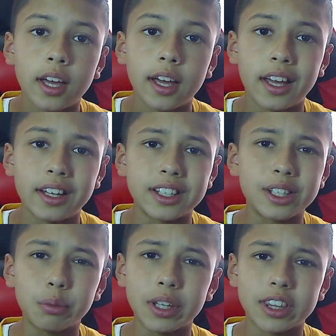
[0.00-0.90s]
And
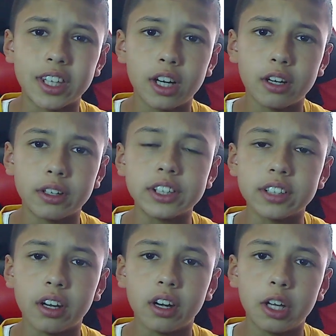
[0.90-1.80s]
he went there. He's
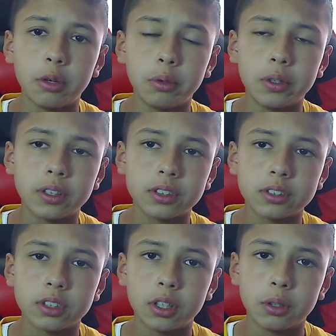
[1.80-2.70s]
on loan.
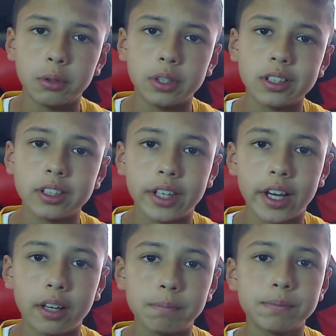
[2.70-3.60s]
So,
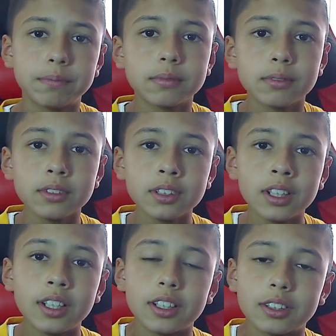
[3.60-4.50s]
yeah.
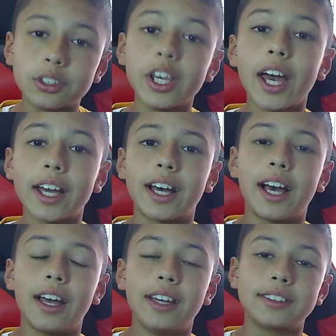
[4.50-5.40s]
So yeah,
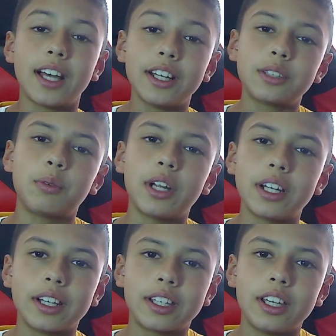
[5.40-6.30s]
guys, I just
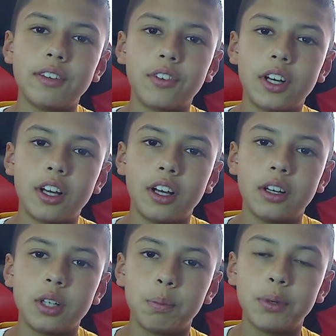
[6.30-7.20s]
wanted to give a
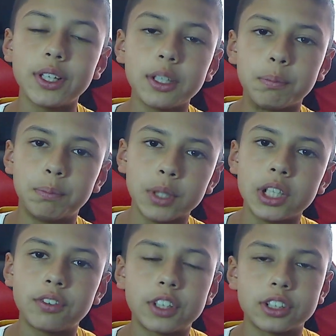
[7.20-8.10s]
pretty
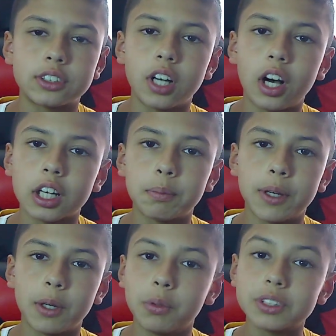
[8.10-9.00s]
brief just talk
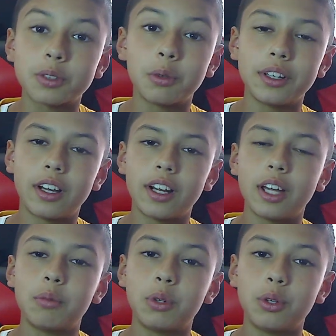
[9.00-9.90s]
about what's going on
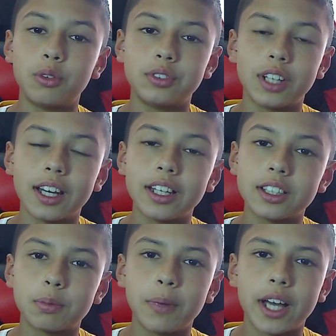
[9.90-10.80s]
at Wolves, the
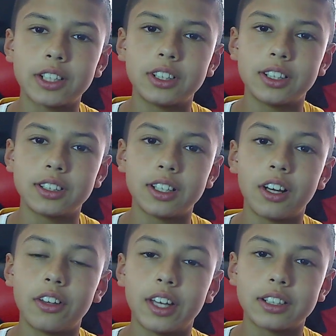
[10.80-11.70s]
latest matches, and
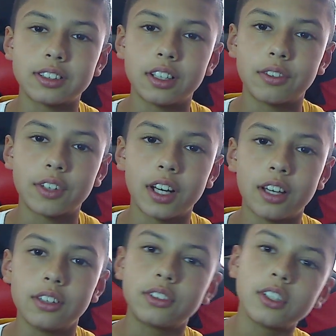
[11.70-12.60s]
all that stuff,
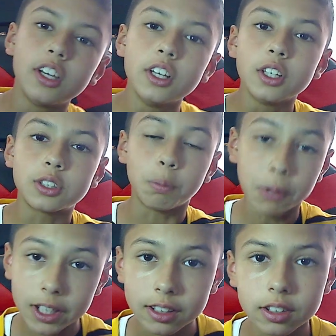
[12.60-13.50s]
guys. So
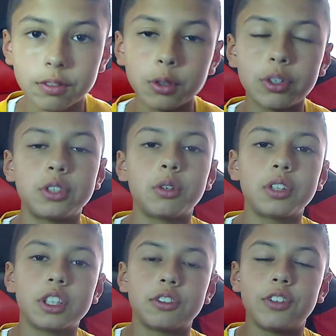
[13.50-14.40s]
please, if you enjoyed
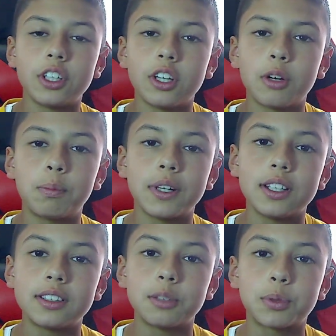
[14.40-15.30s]
this video,
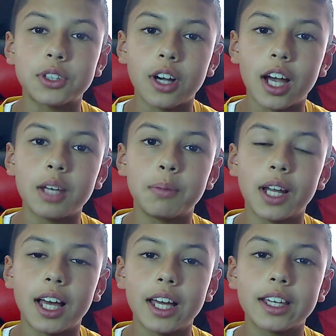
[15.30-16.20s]
please subscribe,
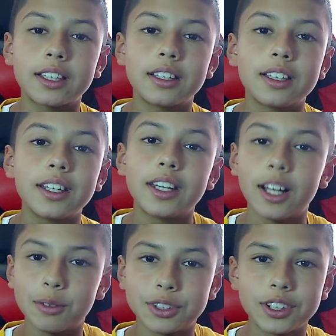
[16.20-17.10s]
like, and
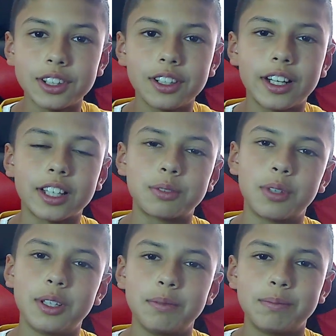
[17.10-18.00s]
I will see you in the next
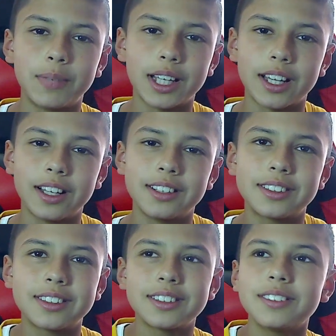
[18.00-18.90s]
one. Bye,
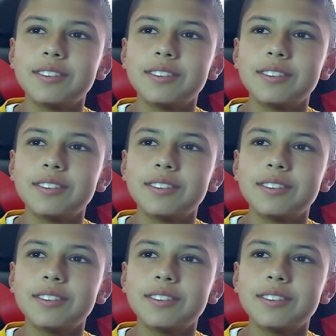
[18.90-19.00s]
guys.